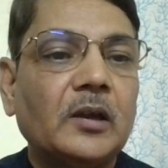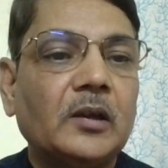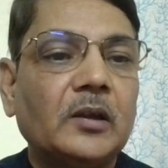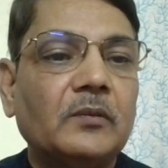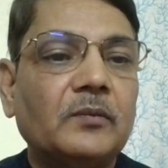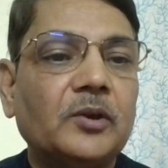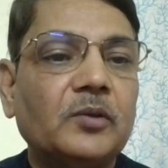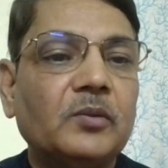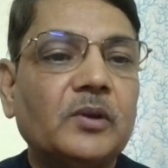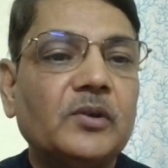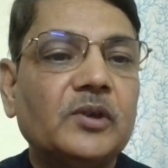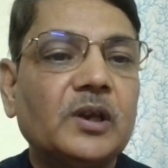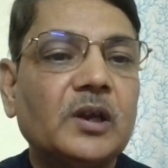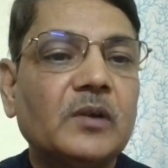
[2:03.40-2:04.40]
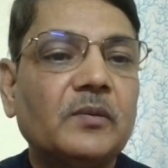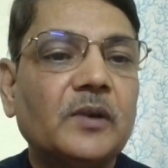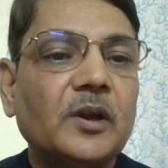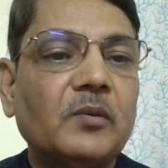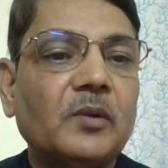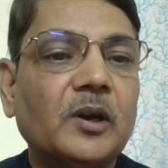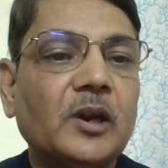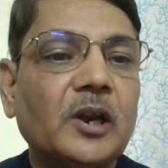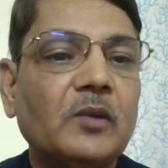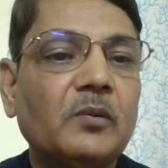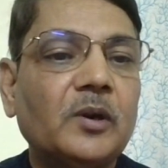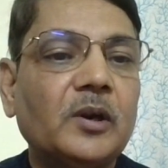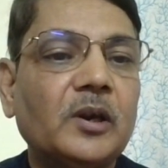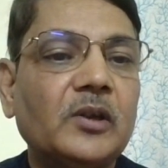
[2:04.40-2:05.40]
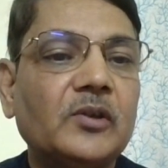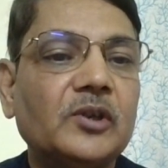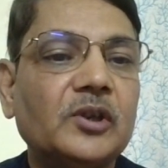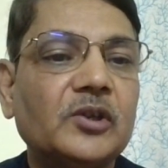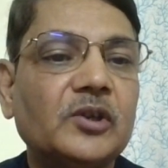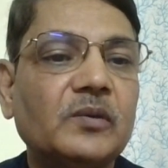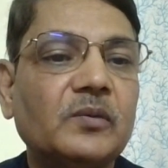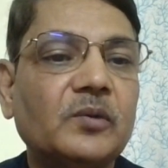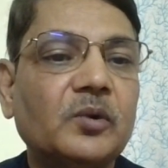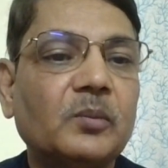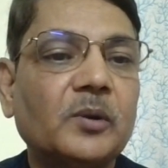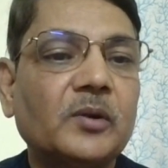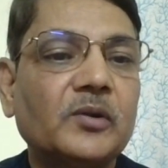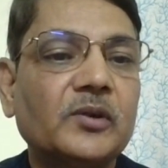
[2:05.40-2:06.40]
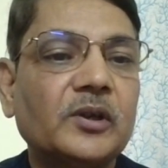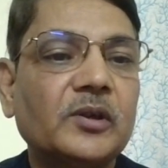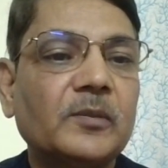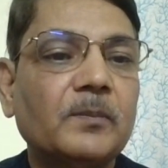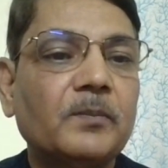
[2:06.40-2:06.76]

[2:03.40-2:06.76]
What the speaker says: the frequency of A1 is 64%,